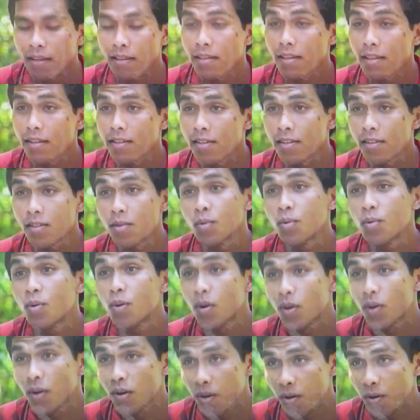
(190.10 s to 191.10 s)
This is a
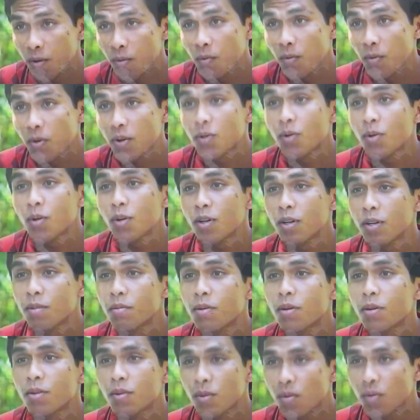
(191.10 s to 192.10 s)
war. We're talking
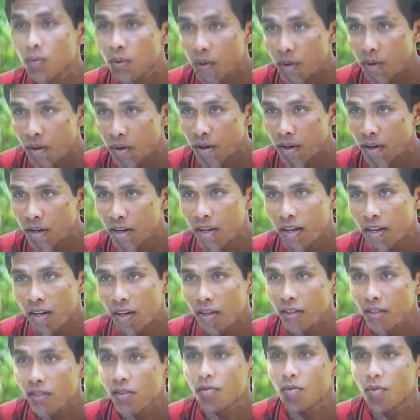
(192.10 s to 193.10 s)
about the war
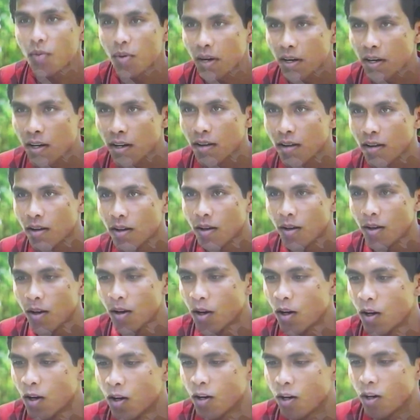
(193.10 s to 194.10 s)
and the struggle
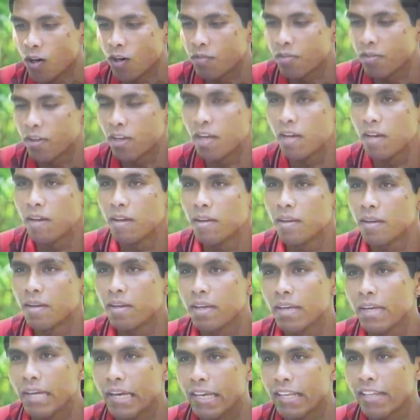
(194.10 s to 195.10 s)
of a, uh,
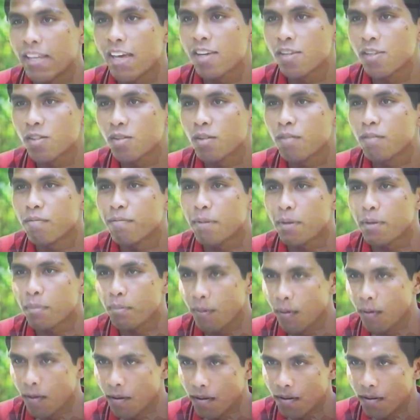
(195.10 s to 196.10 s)
a nation of
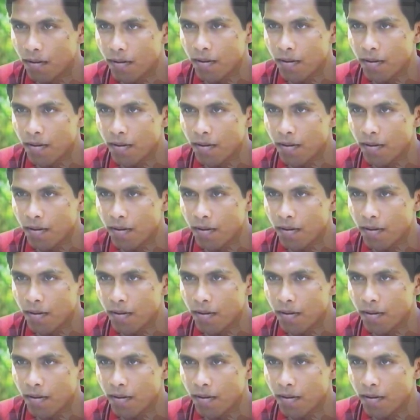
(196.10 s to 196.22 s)
people.